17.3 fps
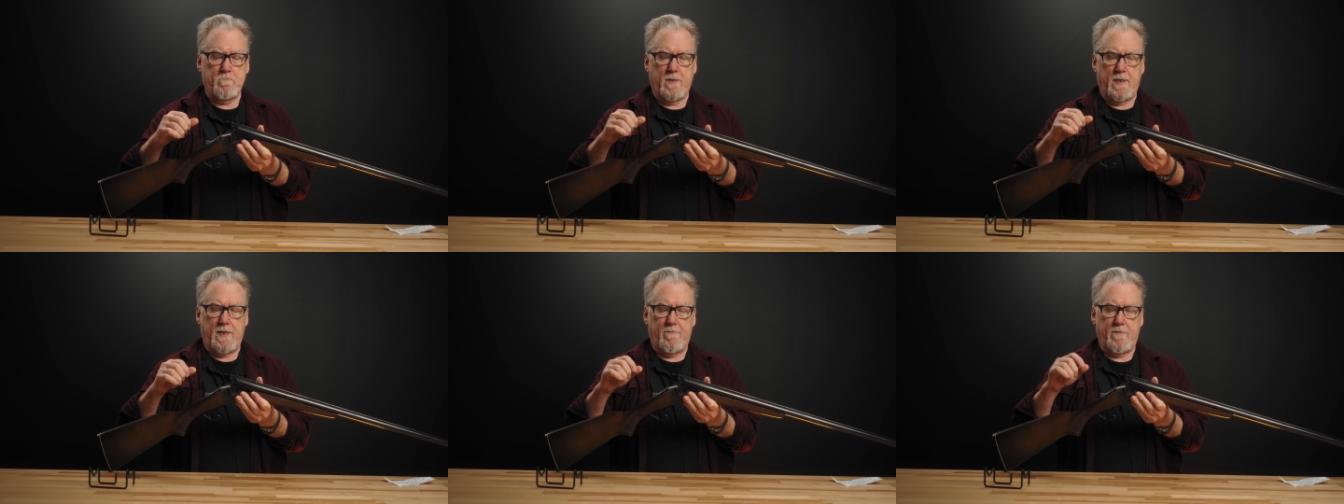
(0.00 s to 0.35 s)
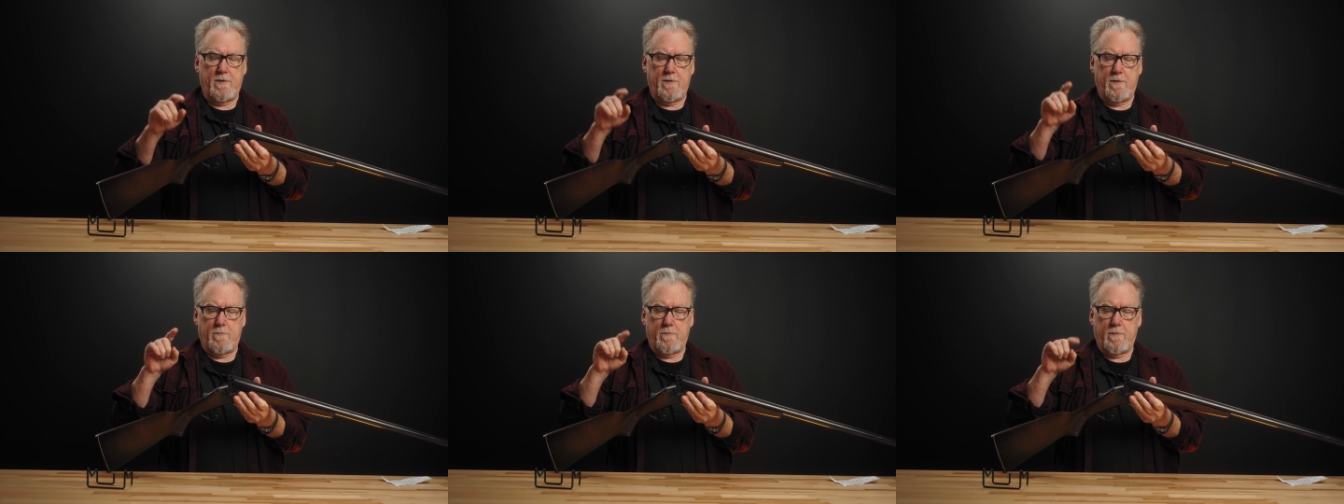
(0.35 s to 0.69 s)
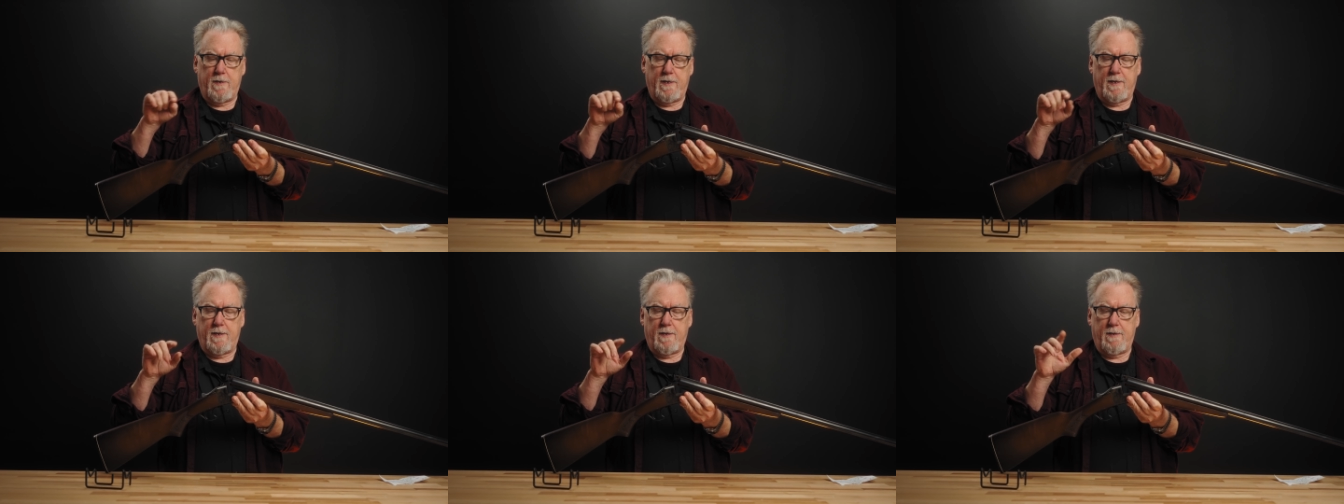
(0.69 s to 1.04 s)
if it
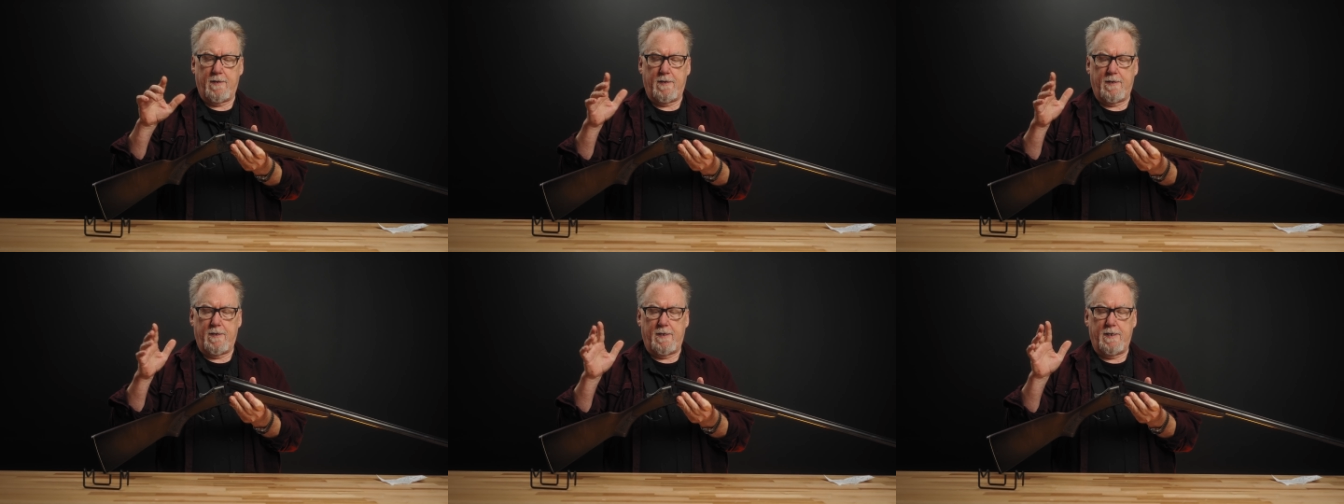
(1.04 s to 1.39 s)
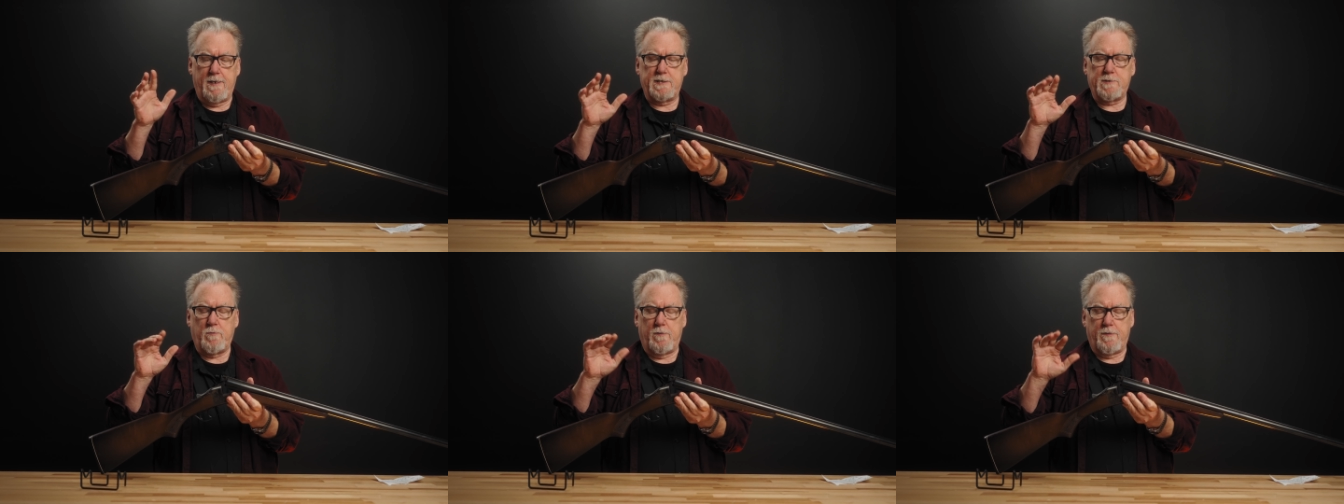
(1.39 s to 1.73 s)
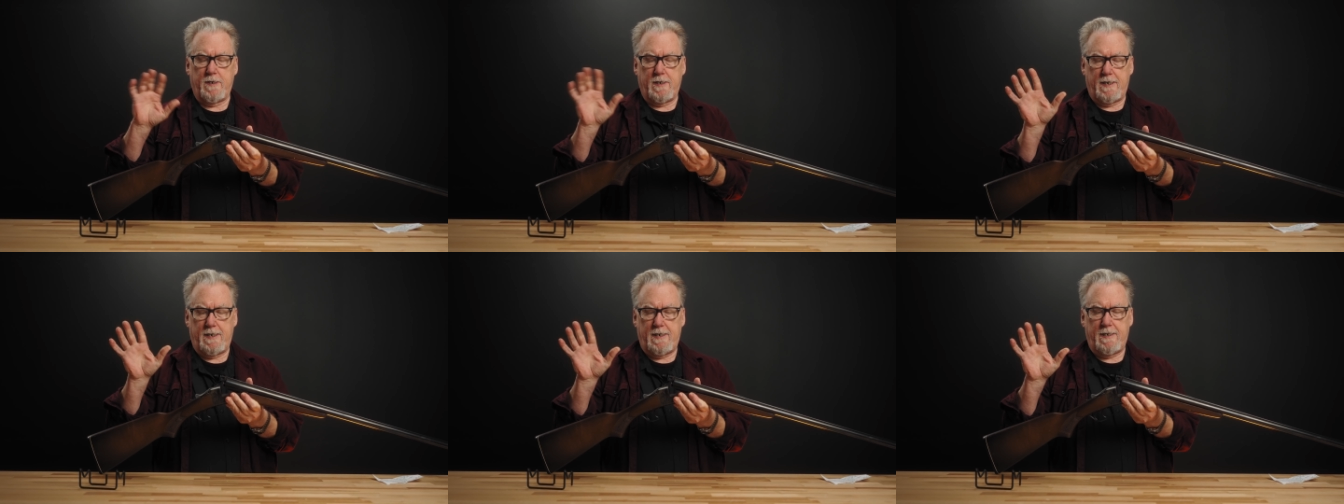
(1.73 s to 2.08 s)
uh, ends with
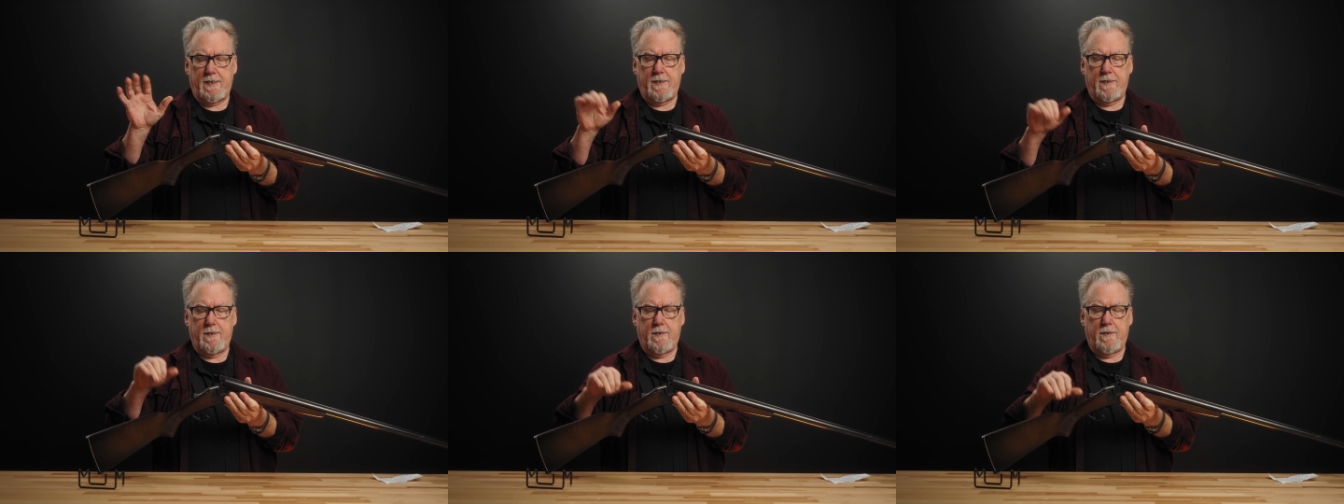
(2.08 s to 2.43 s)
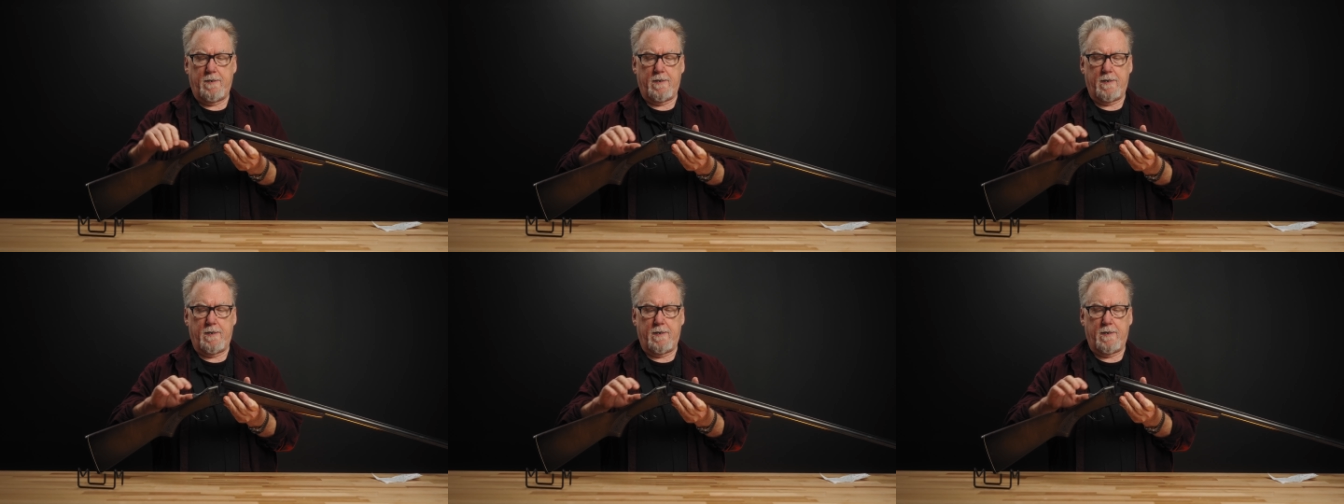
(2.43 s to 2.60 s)
an E,